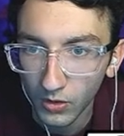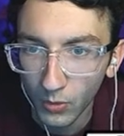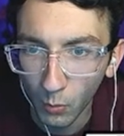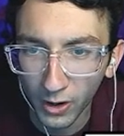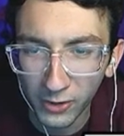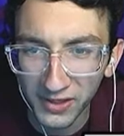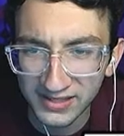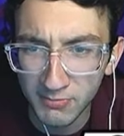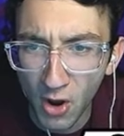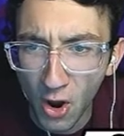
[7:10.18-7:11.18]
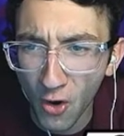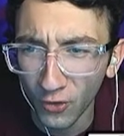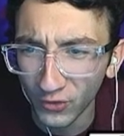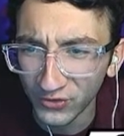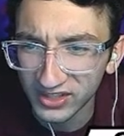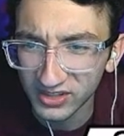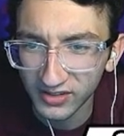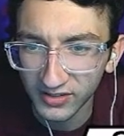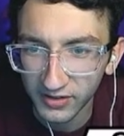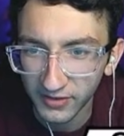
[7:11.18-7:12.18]
What are these moves?
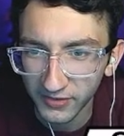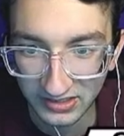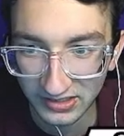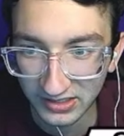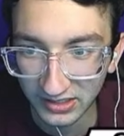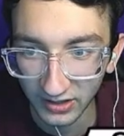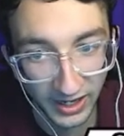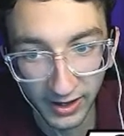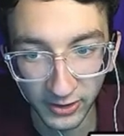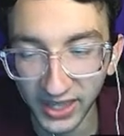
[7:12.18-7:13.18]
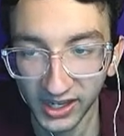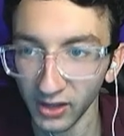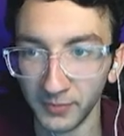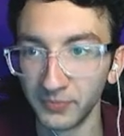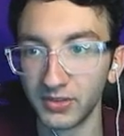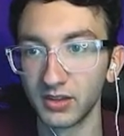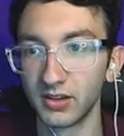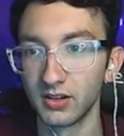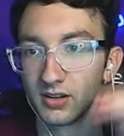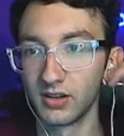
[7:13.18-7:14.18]
Yeah, okay, kill him.
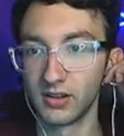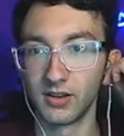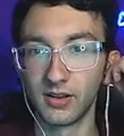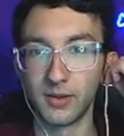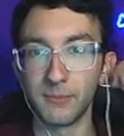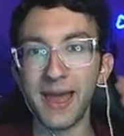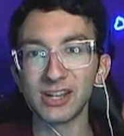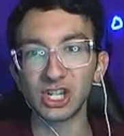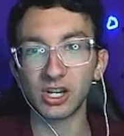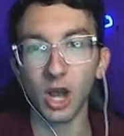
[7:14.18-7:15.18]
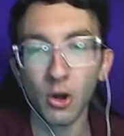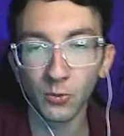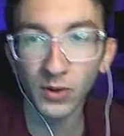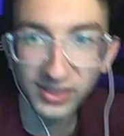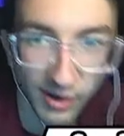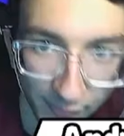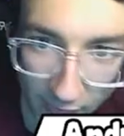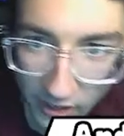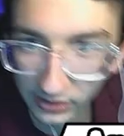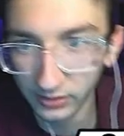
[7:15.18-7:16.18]
Magic coat, what the
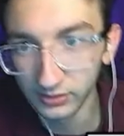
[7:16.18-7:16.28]
fuck?